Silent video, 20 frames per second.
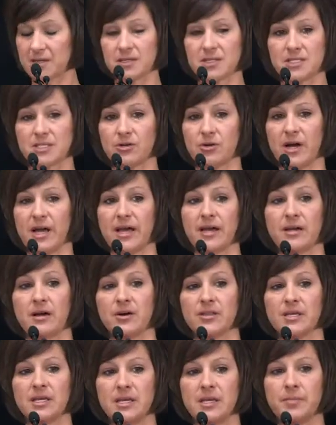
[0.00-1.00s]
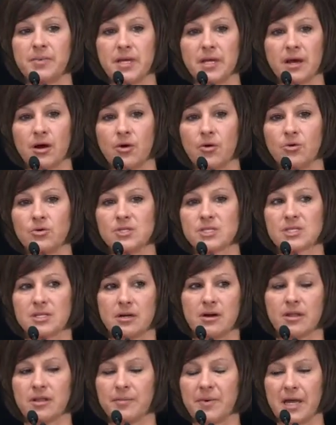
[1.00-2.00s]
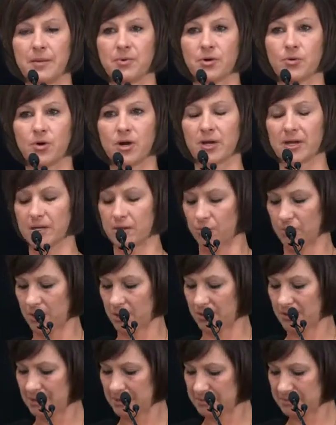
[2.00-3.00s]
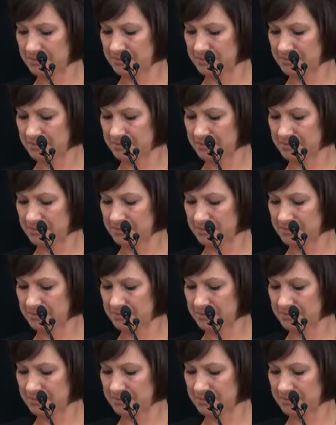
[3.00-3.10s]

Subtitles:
until I had all the EPOs and all the paperwork in order.